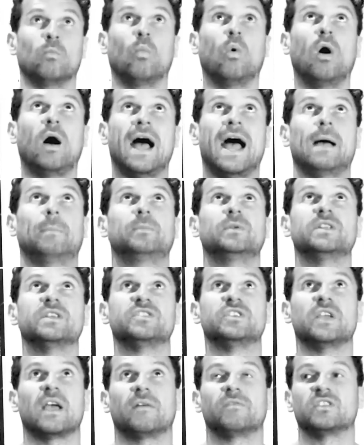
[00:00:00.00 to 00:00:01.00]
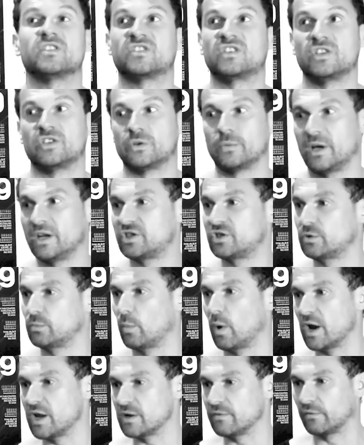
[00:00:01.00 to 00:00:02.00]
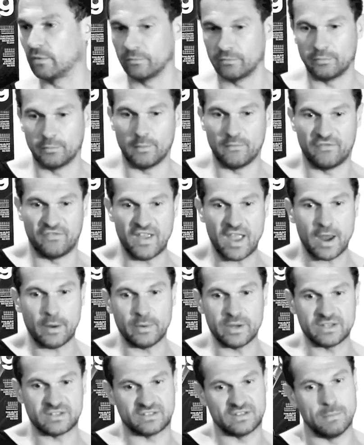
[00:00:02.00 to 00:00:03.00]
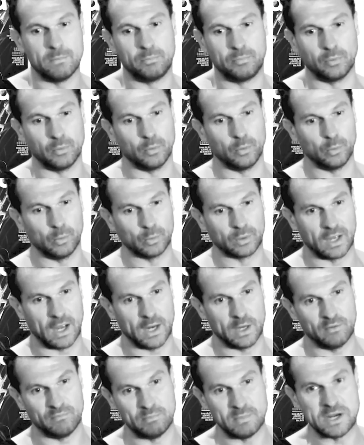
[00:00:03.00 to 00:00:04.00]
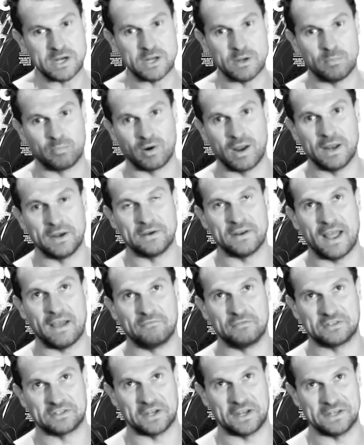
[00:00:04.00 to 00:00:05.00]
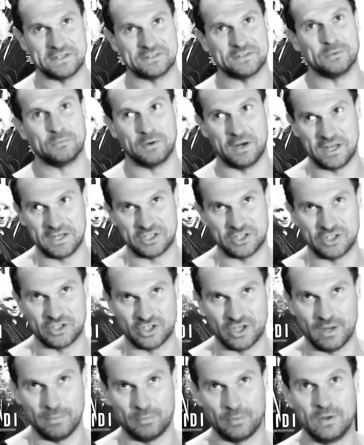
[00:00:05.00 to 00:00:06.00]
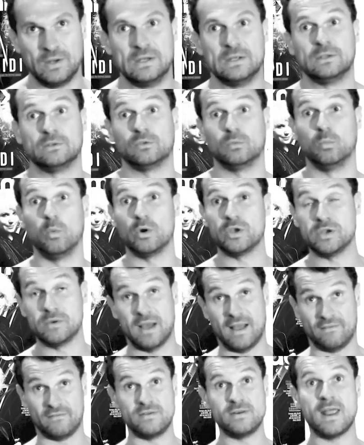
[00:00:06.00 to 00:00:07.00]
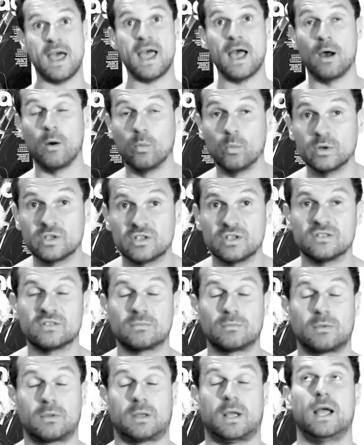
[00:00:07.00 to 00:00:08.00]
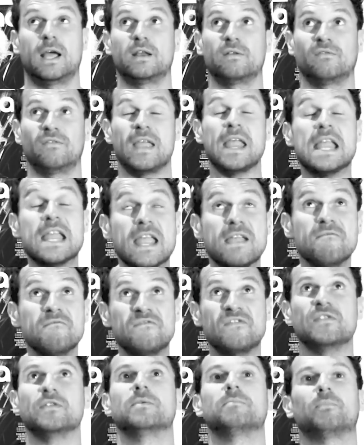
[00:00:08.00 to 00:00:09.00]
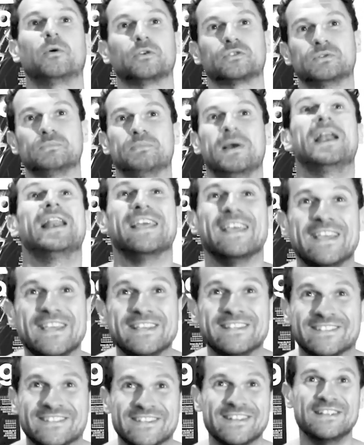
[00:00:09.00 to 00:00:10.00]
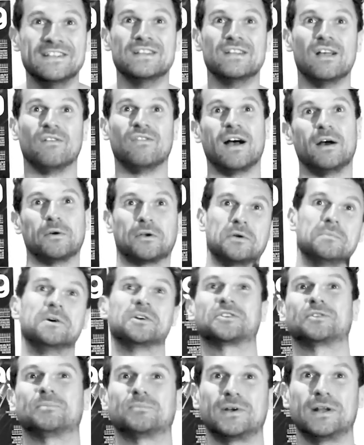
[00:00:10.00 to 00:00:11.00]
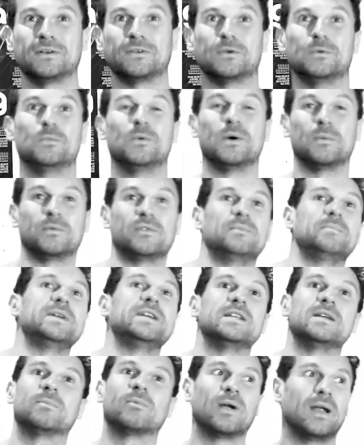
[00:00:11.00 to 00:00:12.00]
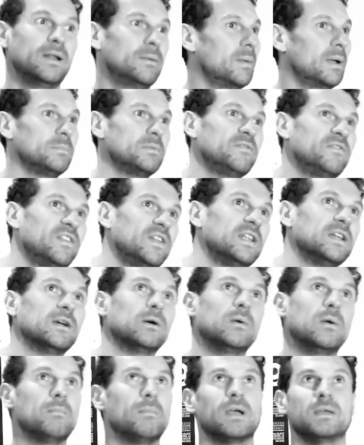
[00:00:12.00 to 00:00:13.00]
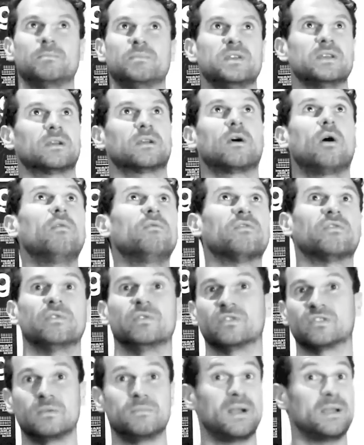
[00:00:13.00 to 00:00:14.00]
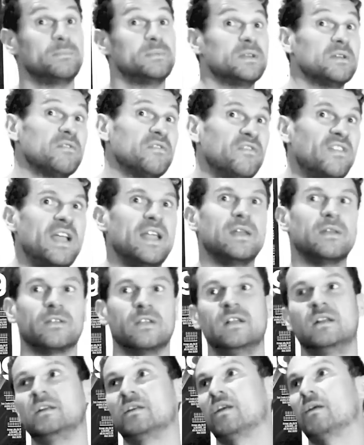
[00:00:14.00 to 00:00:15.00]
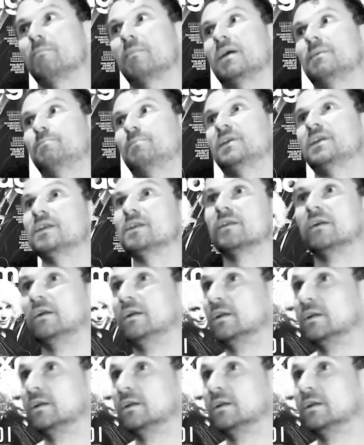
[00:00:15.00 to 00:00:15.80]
What happened is you have this situation where you've gone from a very simple kind of media brand advertiser relationship to what you have now, which is kind of infinite possibilities of how a commercial brand can work with a media brand. It might be video, it might be a conference, it might be an event, it might be